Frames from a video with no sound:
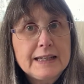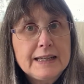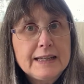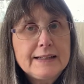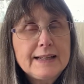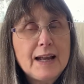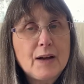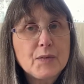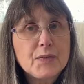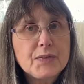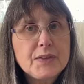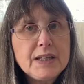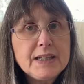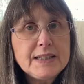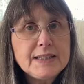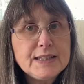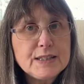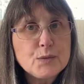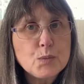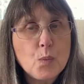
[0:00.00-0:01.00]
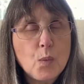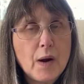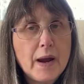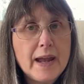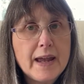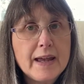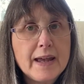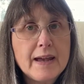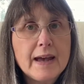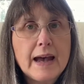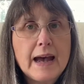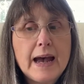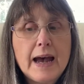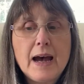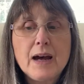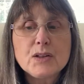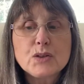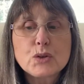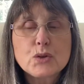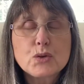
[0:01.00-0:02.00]
Now, this is where
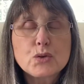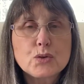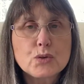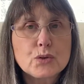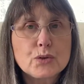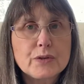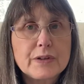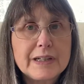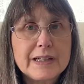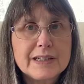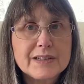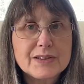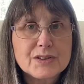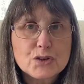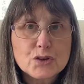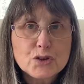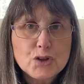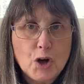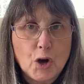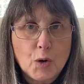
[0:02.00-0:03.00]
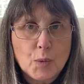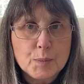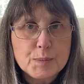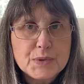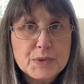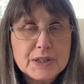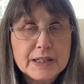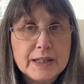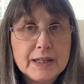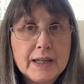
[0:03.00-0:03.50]
our story has stopped.